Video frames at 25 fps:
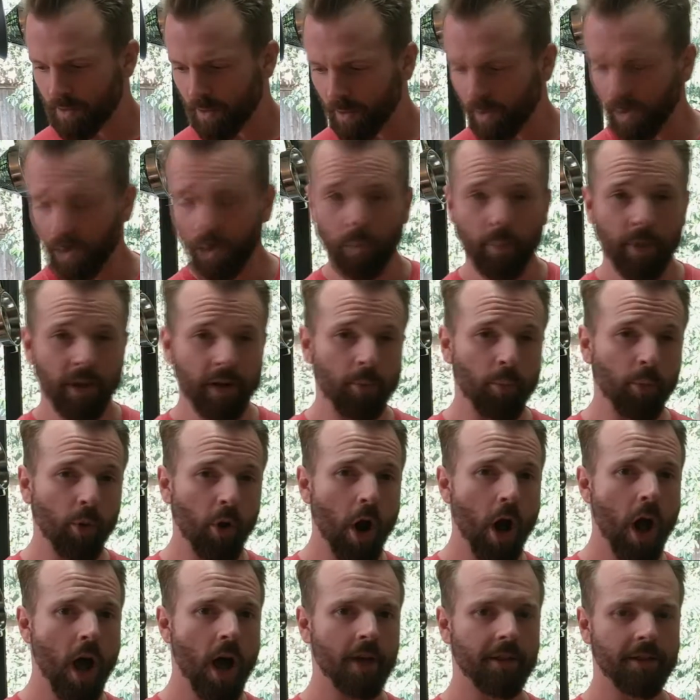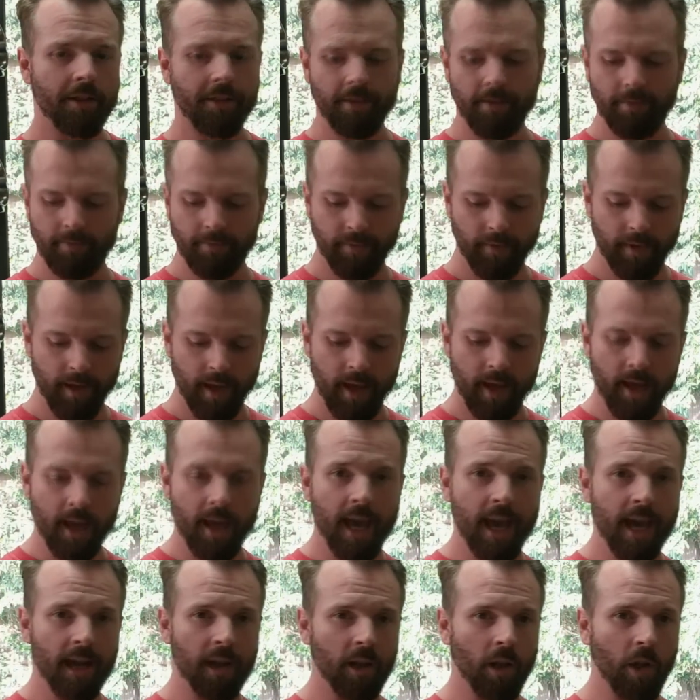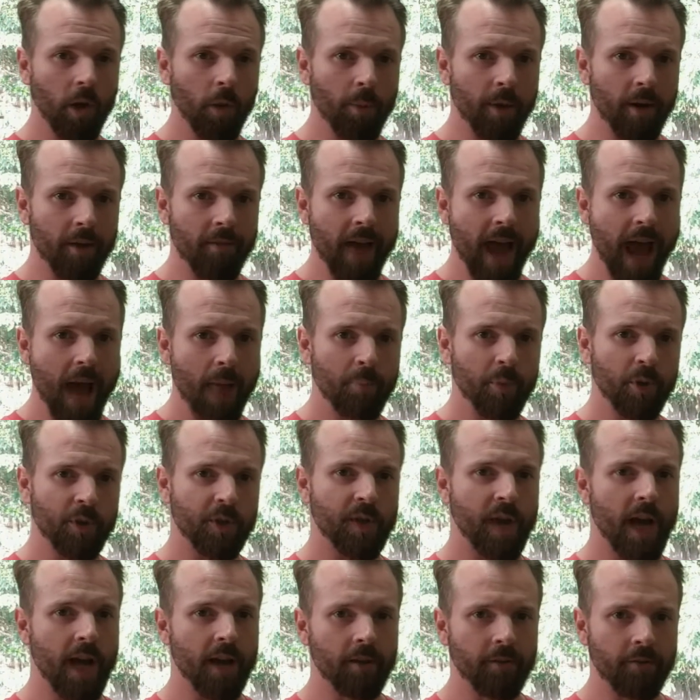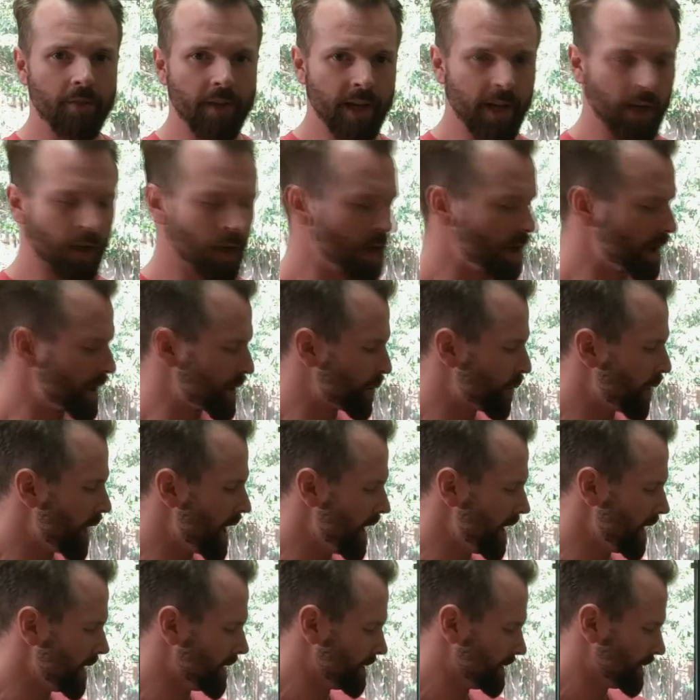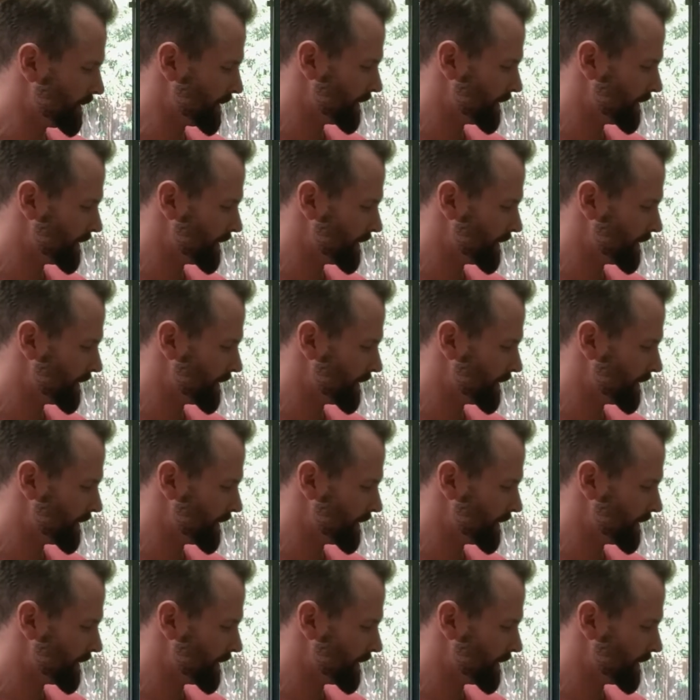little bit of broth and a little bit of apple cider vinegar as well.